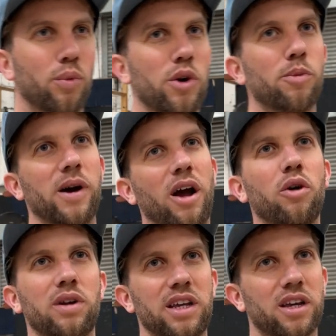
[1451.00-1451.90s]
the wheel bite
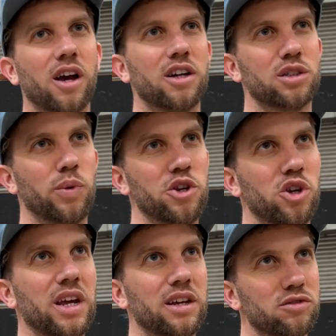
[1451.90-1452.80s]
only occurs when you
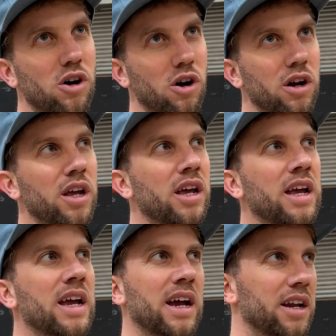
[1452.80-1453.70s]
get it wrong,
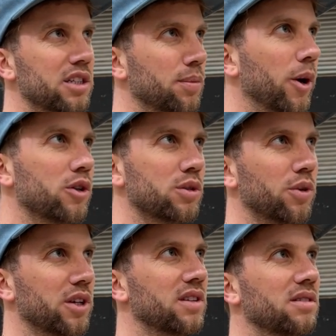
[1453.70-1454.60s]
and I suppose
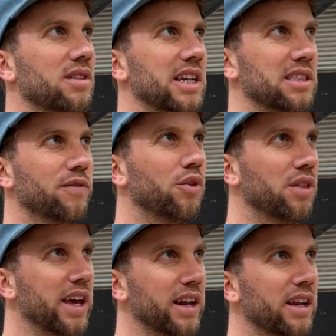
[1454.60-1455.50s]
what you're testing for
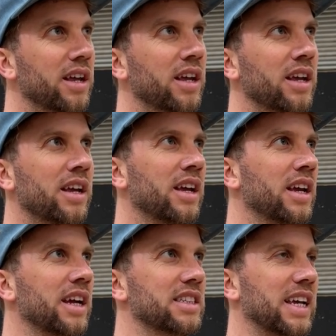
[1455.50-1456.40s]
then
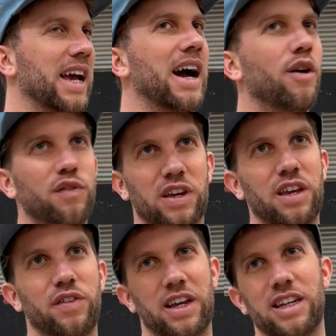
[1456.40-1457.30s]
it's like how
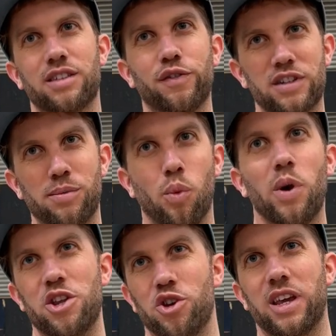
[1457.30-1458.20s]
forgiving is a frame
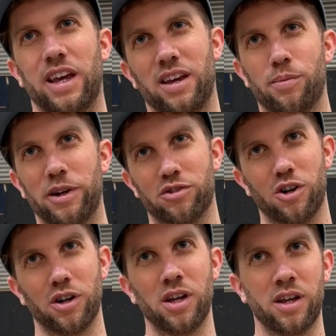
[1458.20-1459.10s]
when you get it a bit
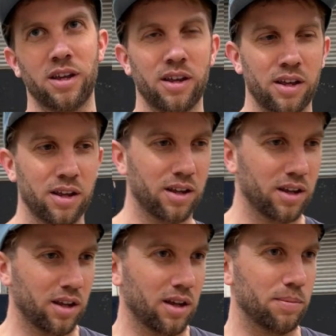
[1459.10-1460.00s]
wrong.
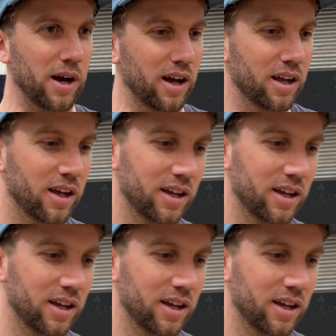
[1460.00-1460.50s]
But